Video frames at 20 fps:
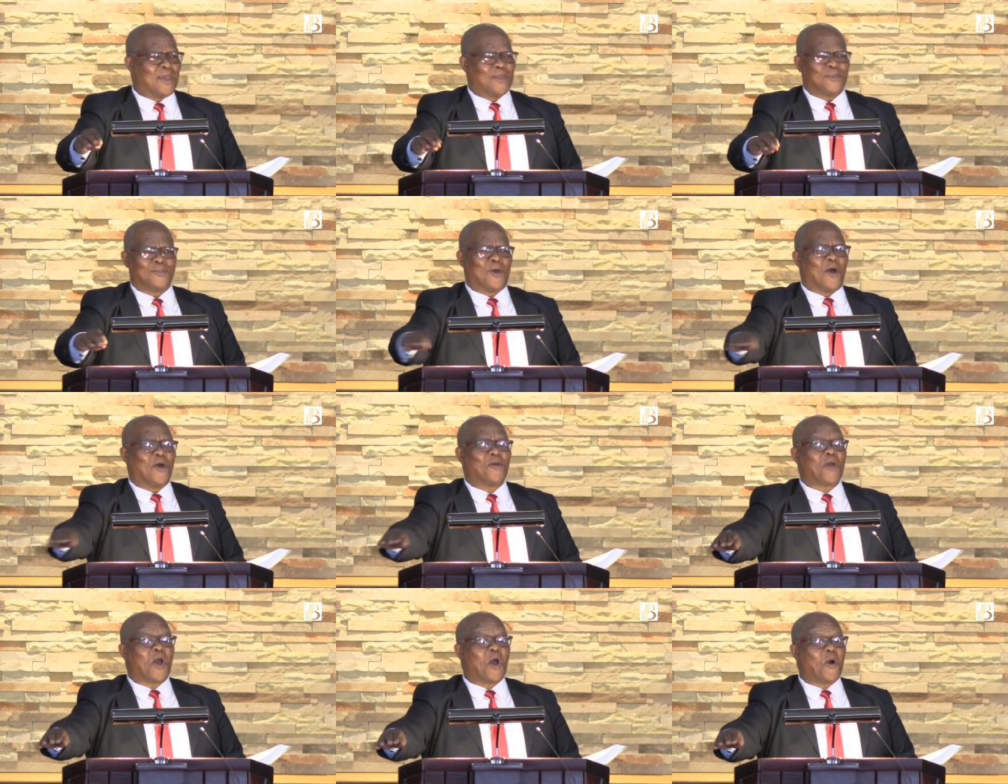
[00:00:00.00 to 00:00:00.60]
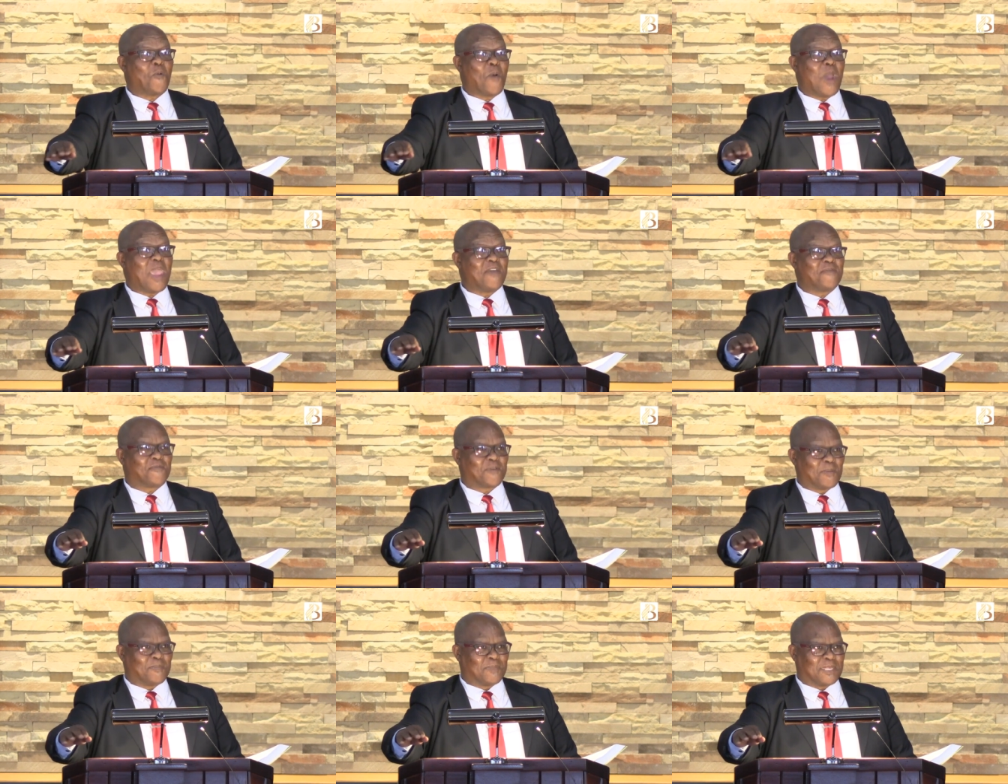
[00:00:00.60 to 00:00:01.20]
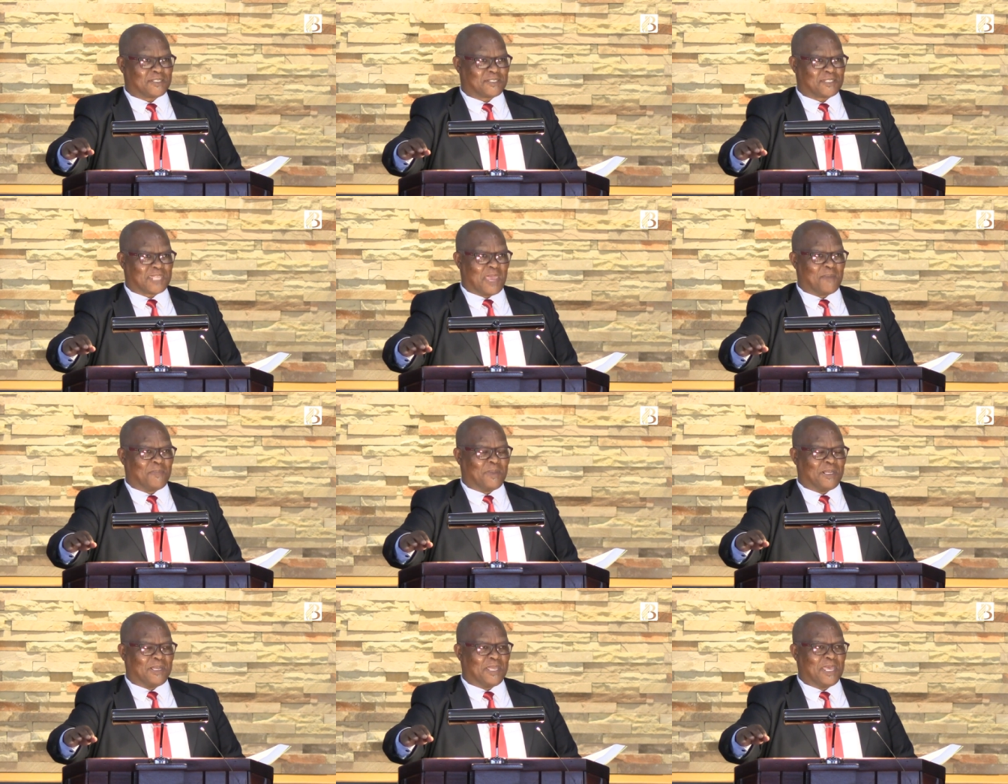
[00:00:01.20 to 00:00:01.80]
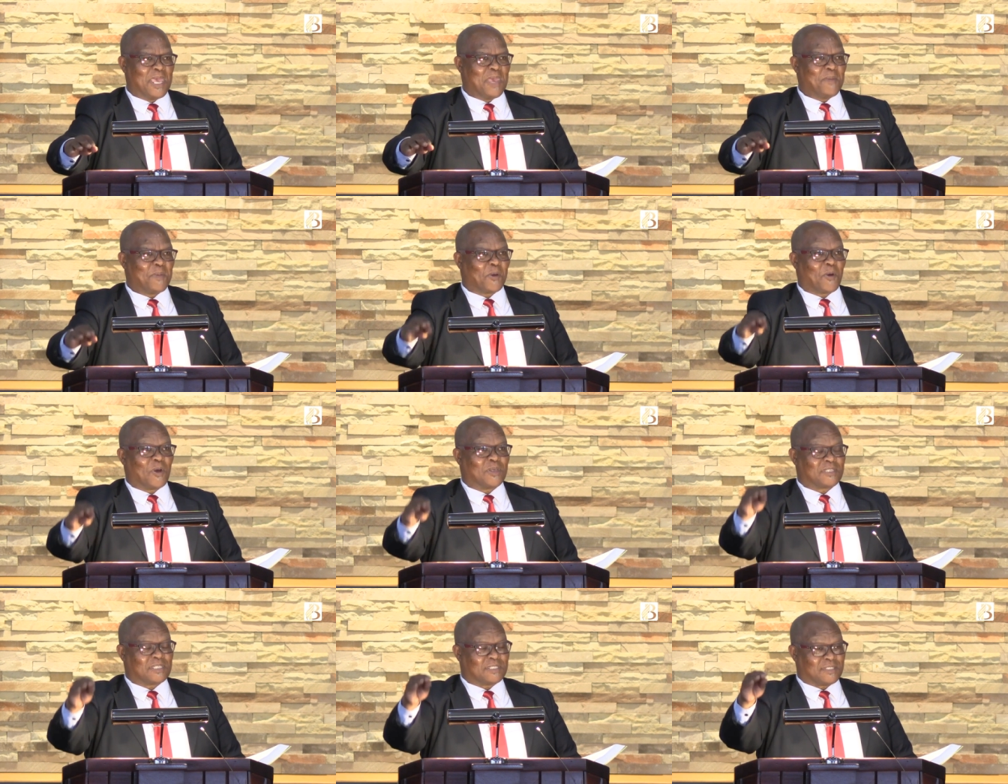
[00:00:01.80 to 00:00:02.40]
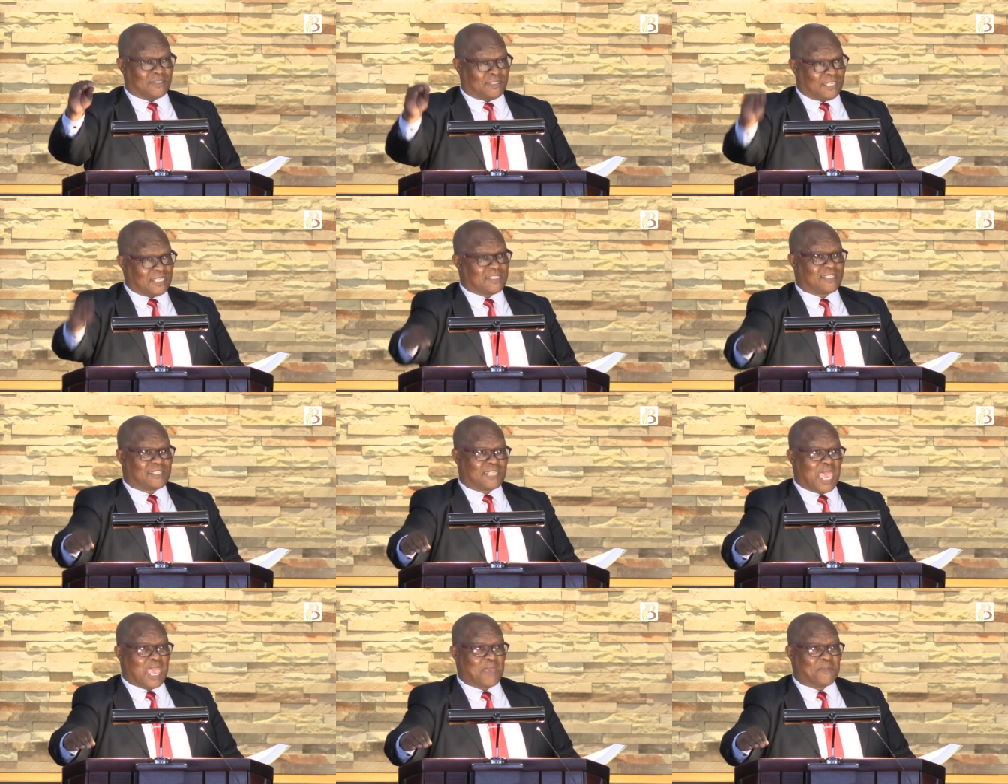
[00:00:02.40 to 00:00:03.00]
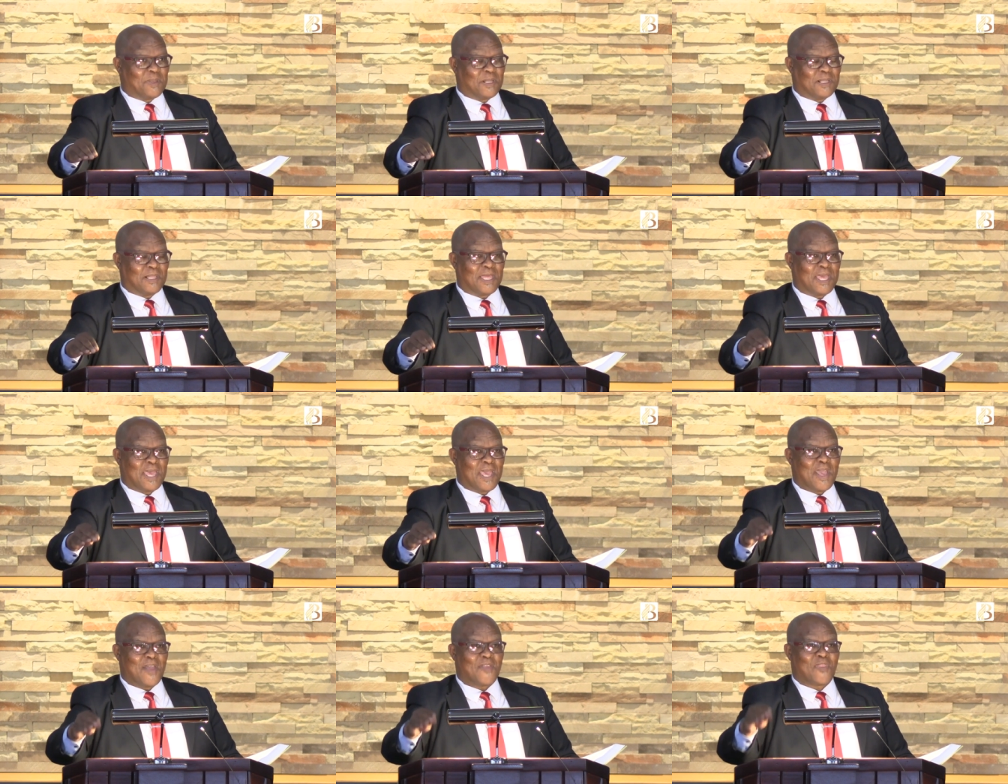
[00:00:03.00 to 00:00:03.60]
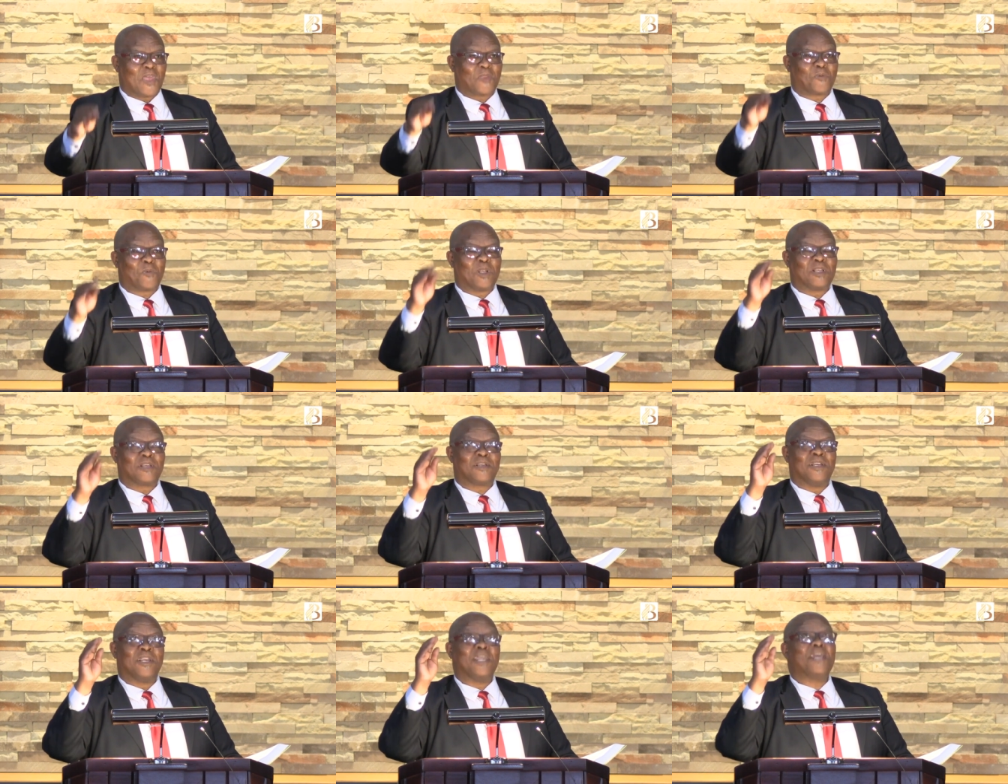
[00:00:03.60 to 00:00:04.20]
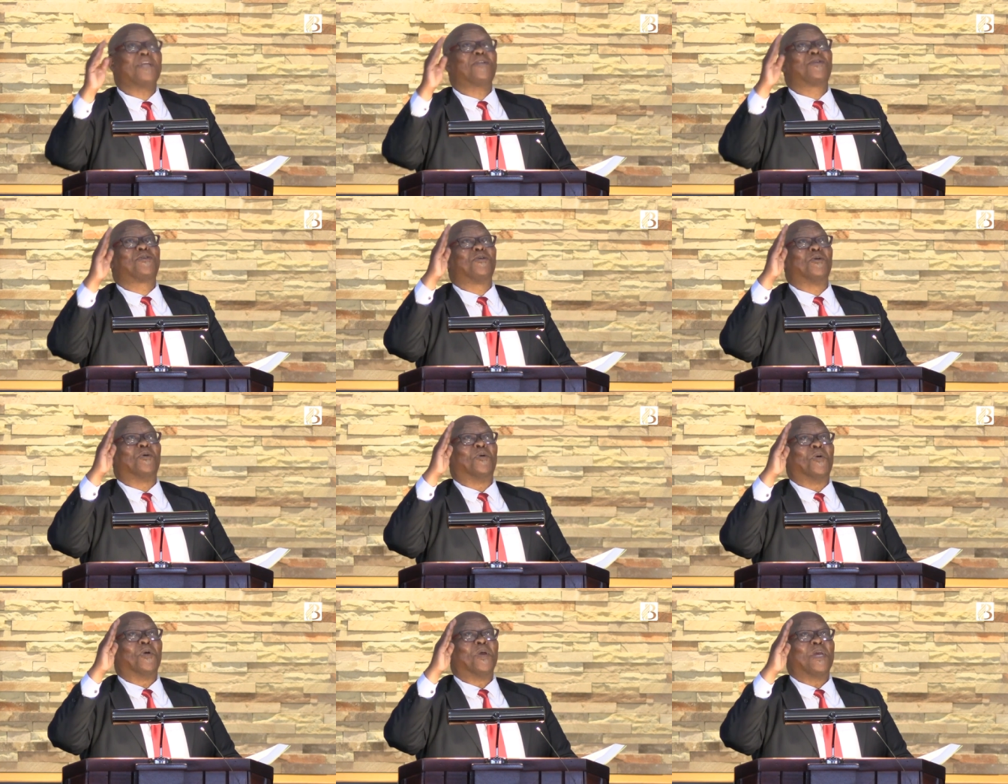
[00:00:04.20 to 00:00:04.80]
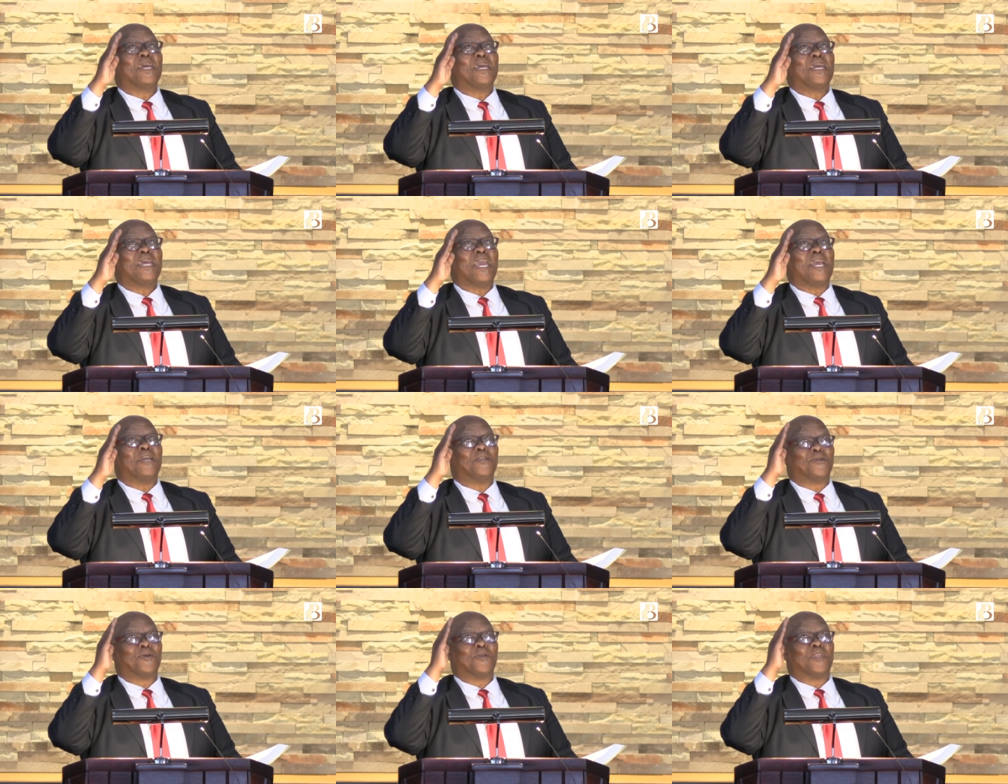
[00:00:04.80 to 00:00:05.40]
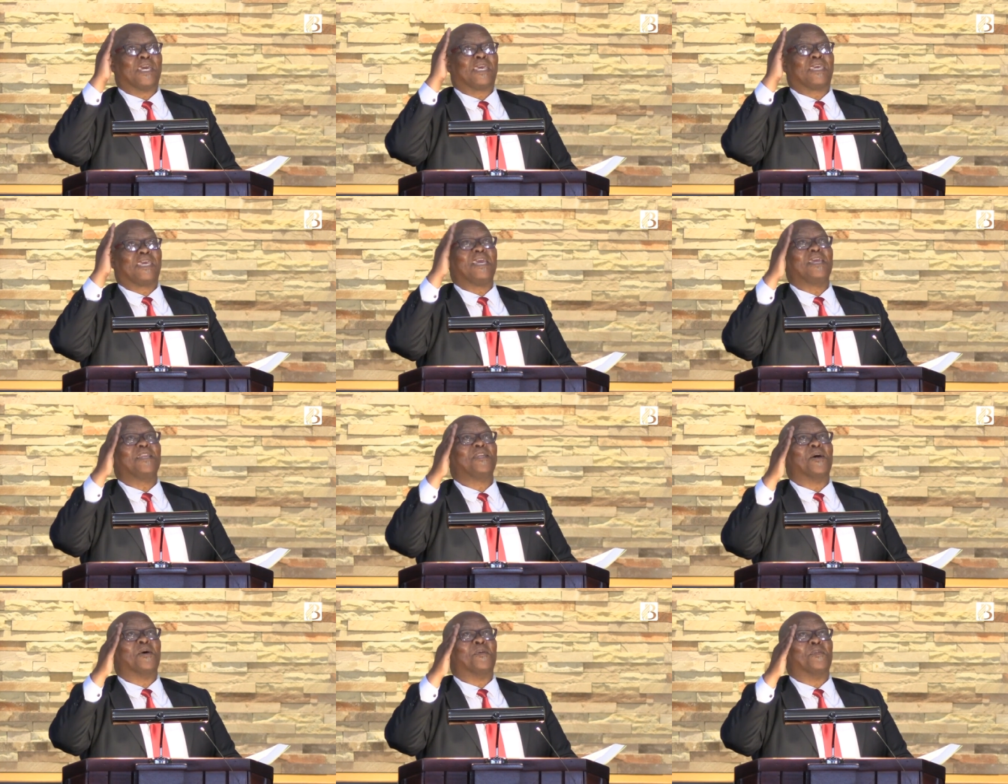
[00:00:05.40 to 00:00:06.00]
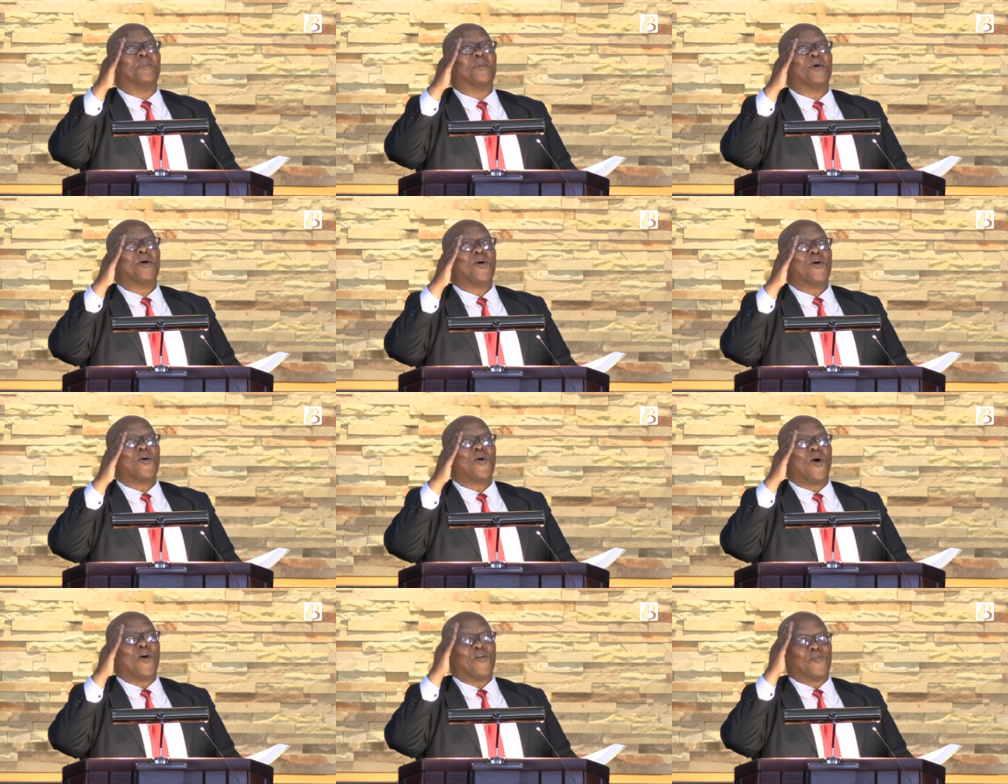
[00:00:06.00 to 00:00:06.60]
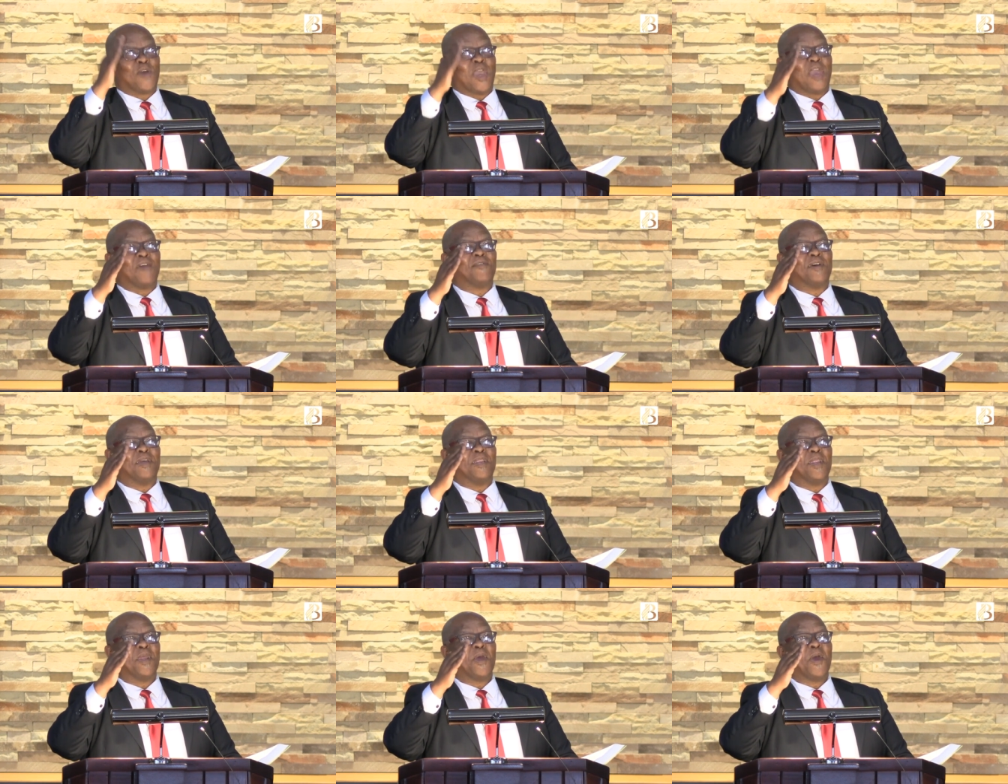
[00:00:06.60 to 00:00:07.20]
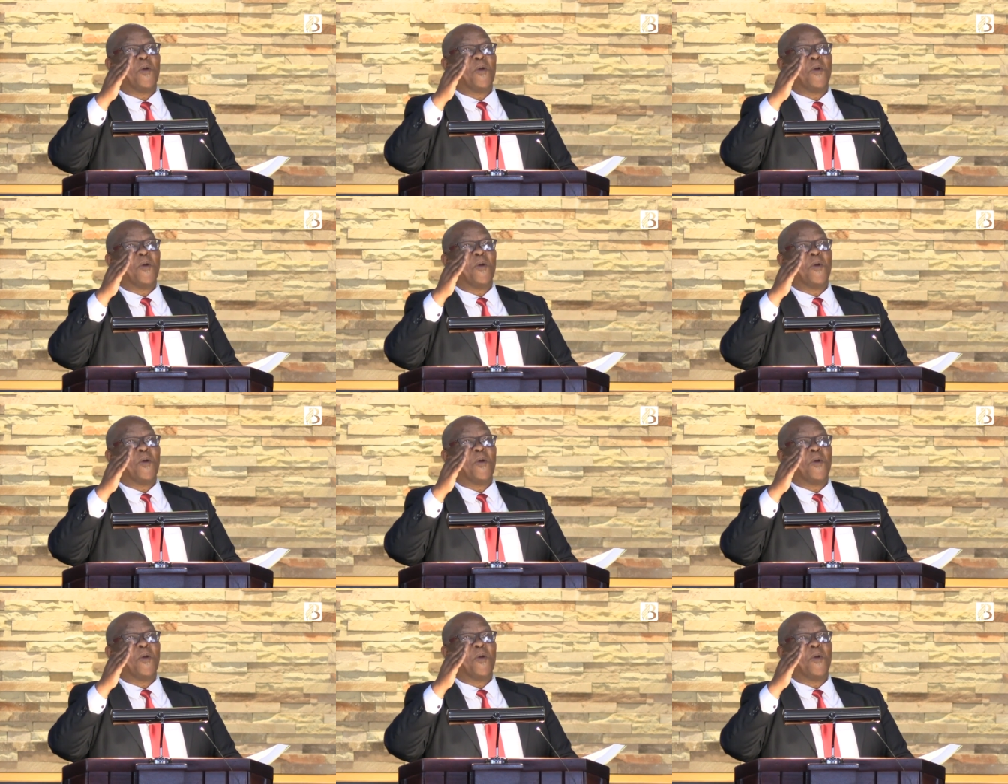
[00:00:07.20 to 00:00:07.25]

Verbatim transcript: Don't go away from this table, because it's this table that will lead you into the kingdom of heaven,